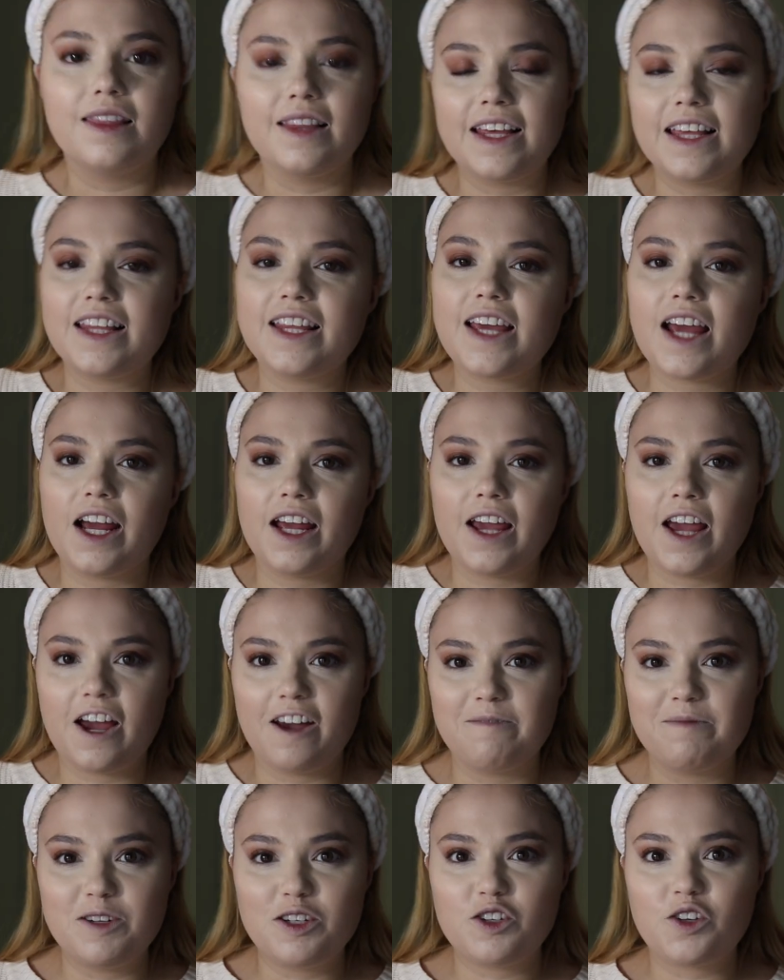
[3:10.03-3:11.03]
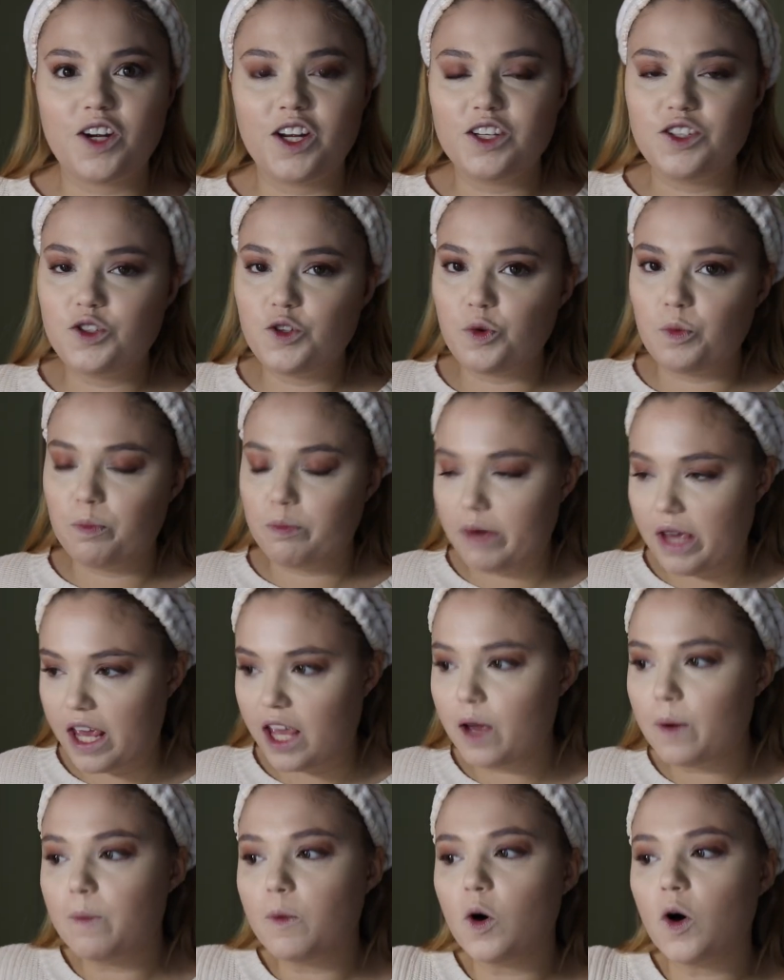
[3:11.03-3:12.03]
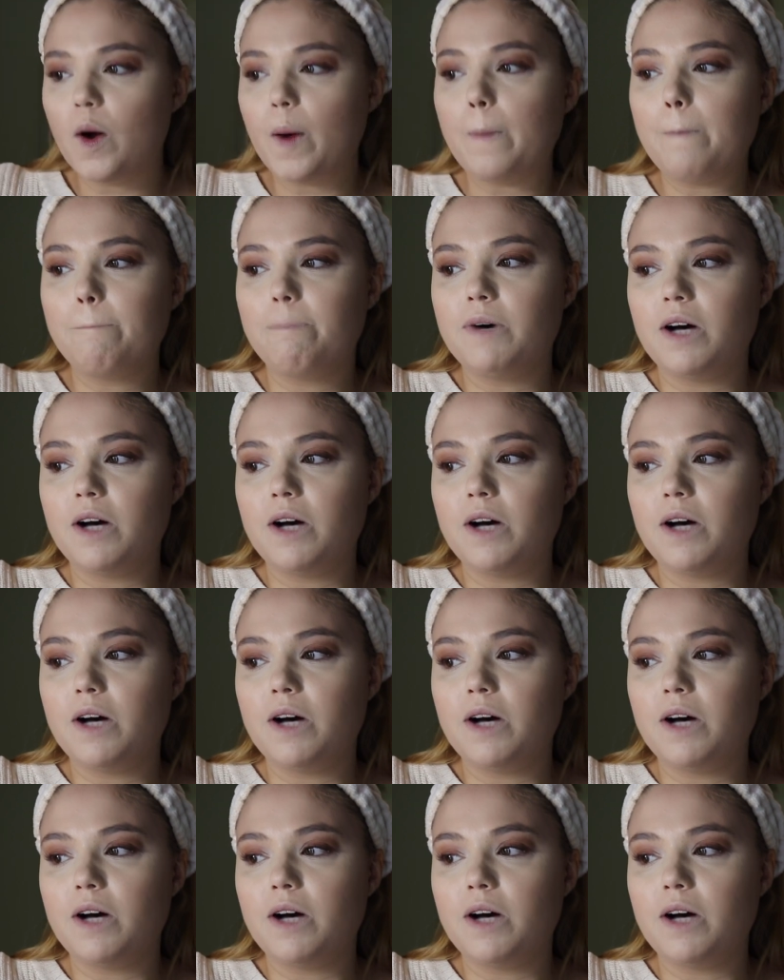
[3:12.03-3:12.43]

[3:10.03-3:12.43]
Lately I have been trying to bake more,